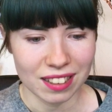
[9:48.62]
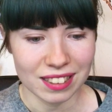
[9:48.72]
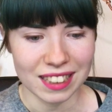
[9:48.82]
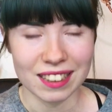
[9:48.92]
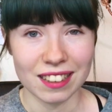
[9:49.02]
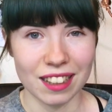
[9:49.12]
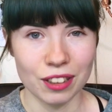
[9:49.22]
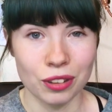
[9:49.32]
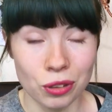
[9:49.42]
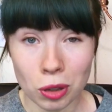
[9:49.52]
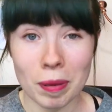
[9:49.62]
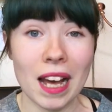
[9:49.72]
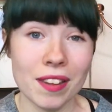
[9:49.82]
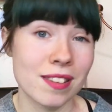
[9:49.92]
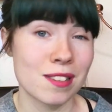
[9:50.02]
Like, your
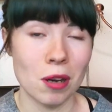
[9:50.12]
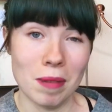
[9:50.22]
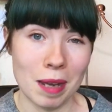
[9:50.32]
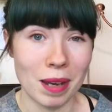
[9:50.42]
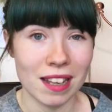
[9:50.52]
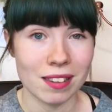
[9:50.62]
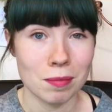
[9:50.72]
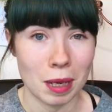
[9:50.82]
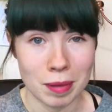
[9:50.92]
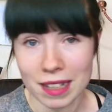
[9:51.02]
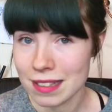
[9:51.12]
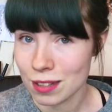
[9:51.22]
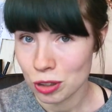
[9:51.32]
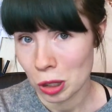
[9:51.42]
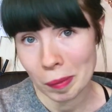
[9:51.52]
path is not my path is
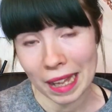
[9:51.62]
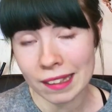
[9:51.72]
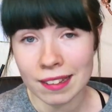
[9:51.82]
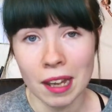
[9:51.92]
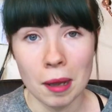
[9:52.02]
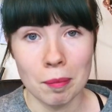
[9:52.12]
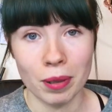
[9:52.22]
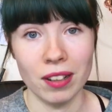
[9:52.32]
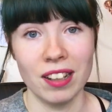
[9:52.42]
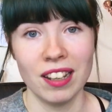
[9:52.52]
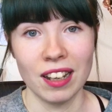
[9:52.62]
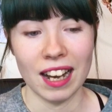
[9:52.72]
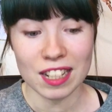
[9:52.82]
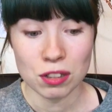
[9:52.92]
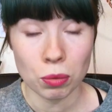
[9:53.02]
not your path, but
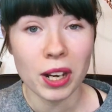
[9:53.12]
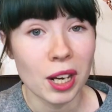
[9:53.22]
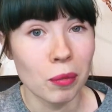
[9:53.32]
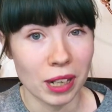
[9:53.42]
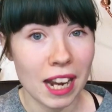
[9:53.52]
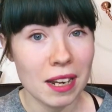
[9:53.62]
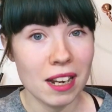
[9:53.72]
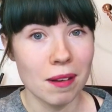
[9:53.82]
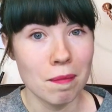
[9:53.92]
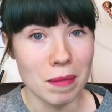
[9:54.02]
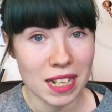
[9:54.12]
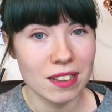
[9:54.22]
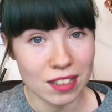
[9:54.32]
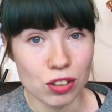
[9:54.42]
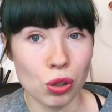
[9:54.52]
I swear, when I
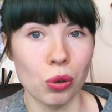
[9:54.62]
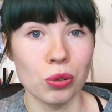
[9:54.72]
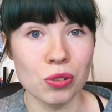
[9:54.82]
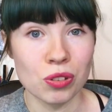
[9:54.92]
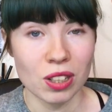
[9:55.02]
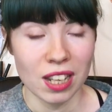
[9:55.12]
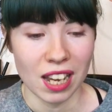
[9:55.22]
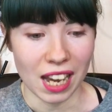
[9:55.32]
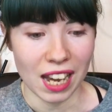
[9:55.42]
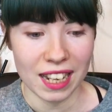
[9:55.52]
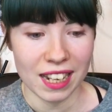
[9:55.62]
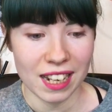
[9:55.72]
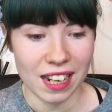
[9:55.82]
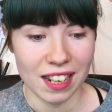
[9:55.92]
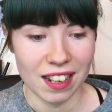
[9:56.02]
made these goals,
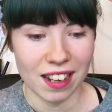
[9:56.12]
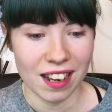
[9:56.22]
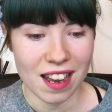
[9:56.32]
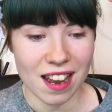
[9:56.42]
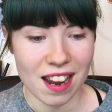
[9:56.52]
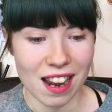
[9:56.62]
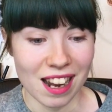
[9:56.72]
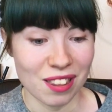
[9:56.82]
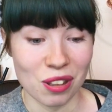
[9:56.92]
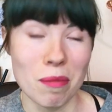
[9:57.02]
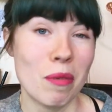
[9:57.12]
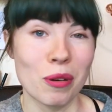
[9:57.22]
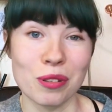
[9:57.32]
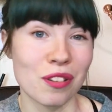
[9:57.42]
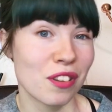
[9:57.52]
I I thought
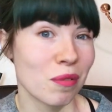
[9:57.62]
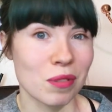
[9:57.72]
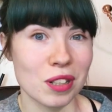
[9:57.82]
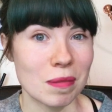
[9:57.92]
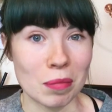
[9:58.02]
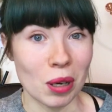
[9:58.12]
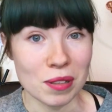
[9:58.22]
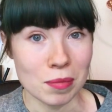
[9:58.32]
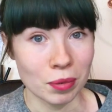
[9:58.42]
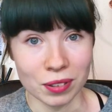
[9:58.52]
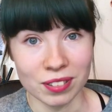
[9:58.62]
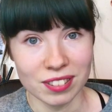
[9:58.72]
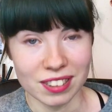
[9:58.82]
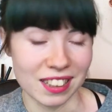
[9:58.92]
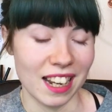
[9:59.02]
most of them were impossible.
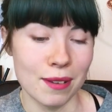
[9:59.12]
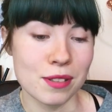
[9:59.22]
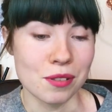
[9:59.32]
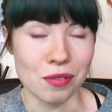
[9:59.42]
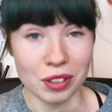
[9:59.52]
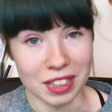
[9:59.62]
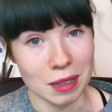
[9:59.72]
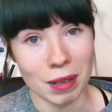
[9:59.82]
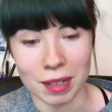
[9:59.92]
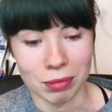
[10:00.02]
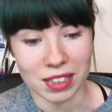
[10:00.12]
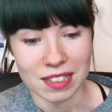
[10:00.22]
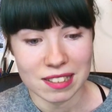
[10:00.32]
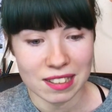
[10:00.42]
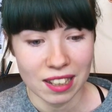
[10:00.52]
Like, I was in a really bad
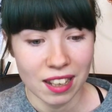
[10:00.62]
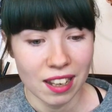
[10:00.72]
place.